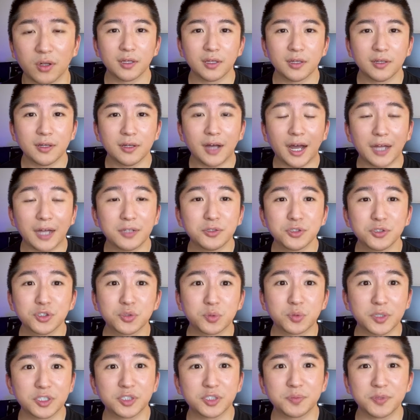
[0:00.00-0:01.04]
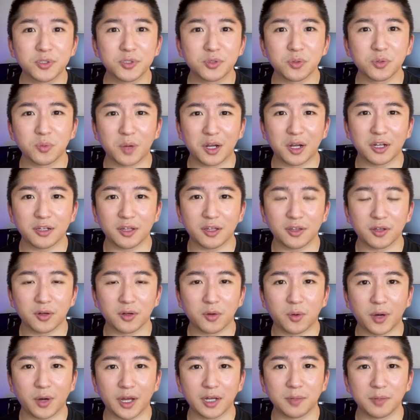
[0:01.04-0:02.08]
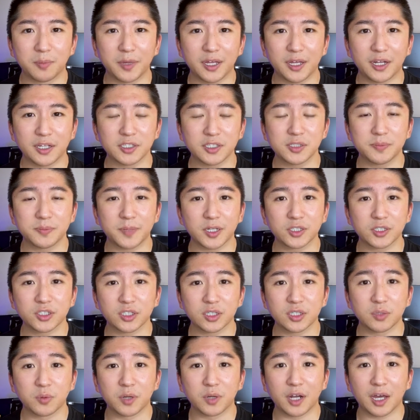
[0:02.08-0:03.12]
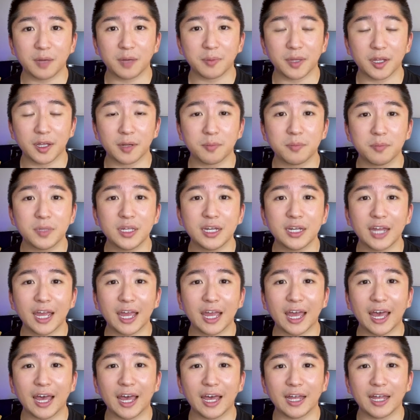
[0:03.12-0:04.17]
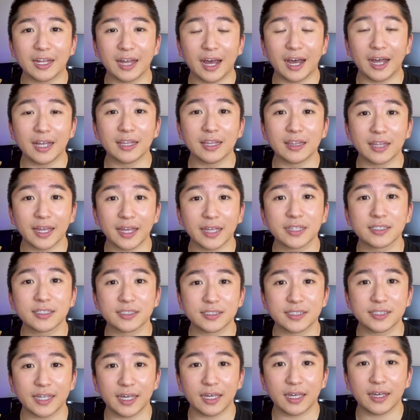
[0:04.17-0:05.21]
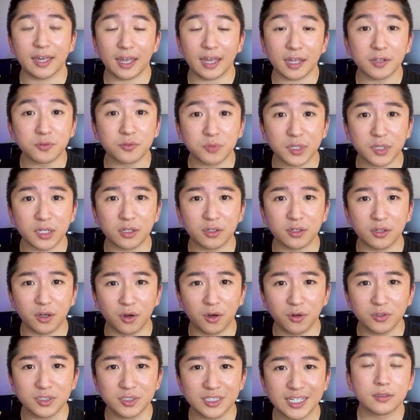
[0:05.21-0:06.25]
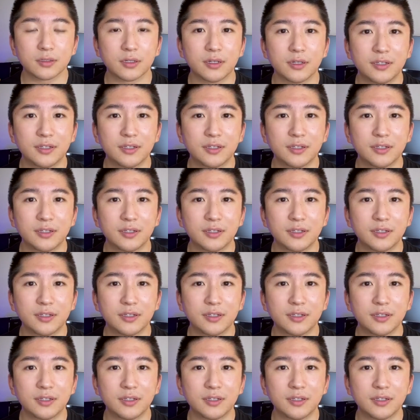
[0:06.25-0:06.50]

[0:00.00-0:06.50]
I do switch between one another quite a bit, especially when I'm in a meeting and I like to take handwritten notes. Now